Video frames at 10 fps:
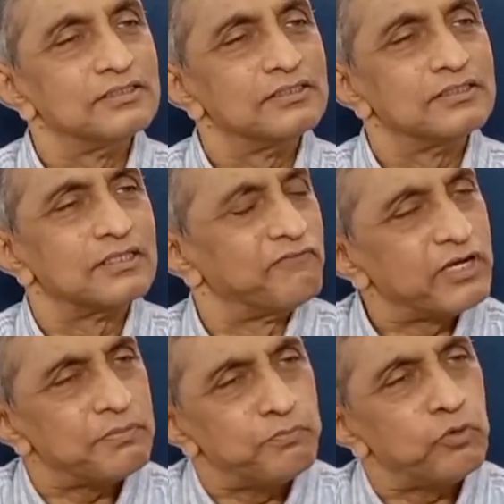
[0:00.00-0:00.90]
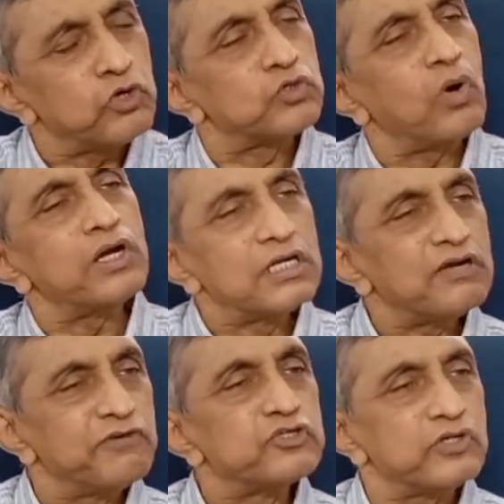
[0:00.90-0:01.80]
The very poor quality
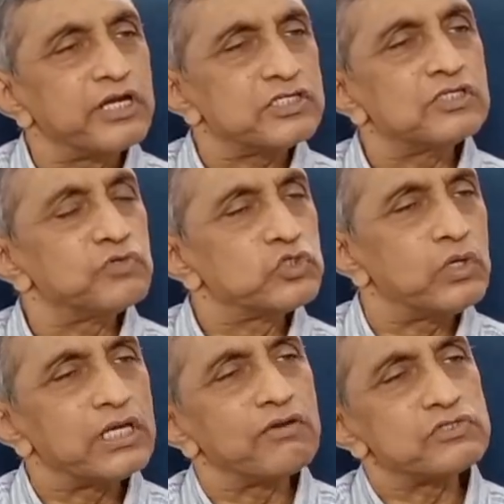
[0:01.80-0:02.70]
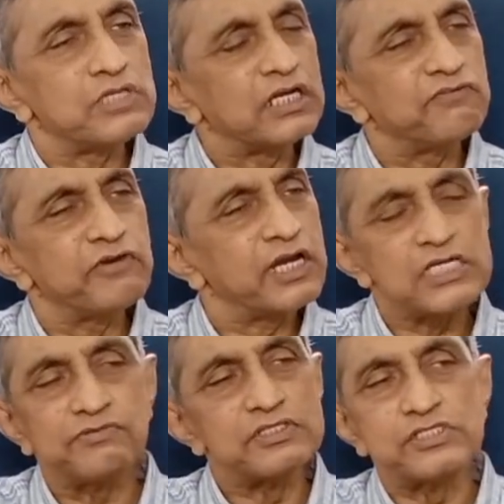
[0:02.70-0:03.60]
of education which only gives
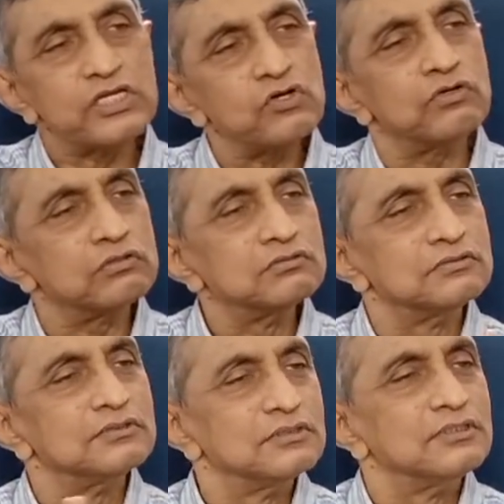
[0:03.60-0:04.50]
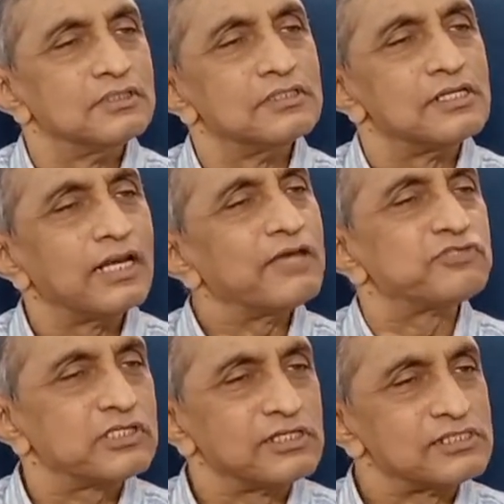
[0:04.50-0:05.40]
certificates with zero life
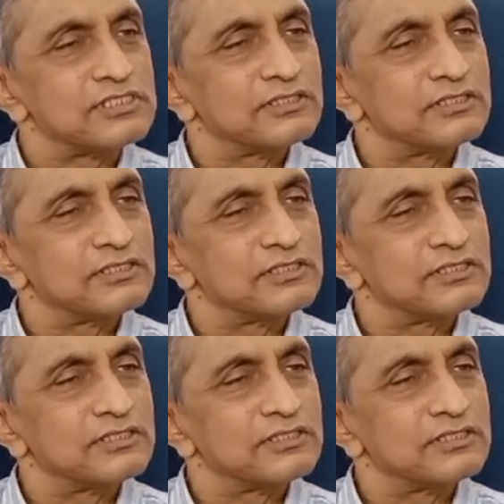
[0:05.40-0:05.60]
skills.